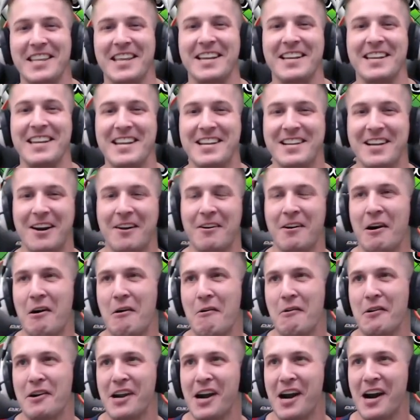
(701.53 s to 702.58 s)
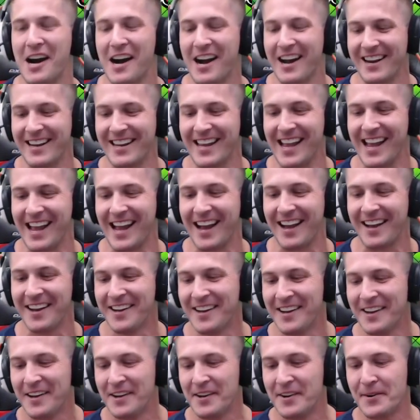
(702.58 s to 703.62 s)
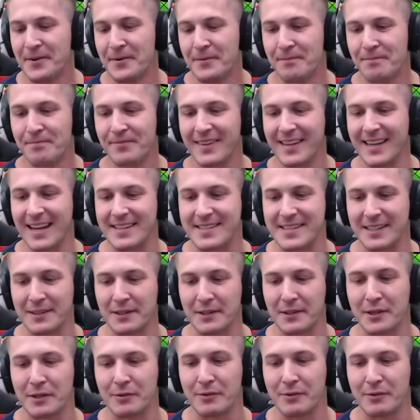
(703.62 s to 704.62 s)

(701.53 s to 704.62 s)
the Nico. Oh god, yeah. It's a little